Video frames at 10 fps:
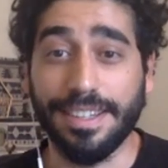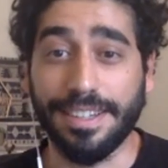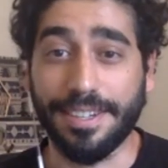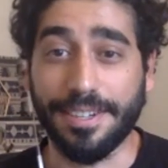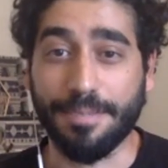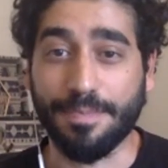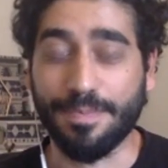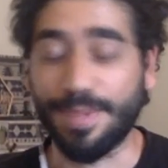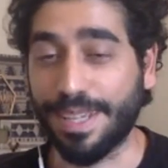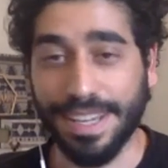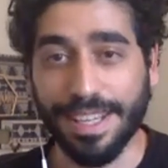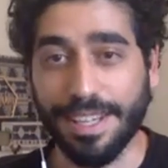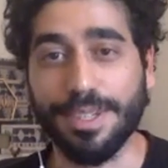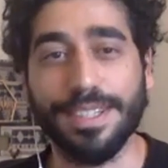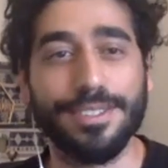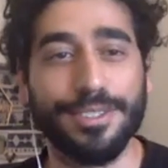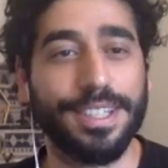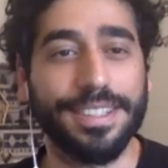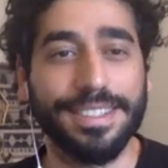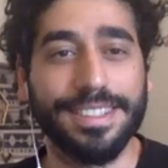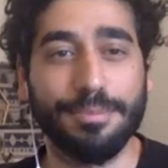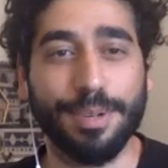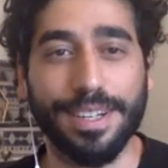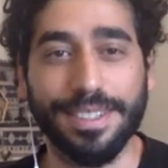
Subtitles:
But yeah, I agree. Sorry, Brian.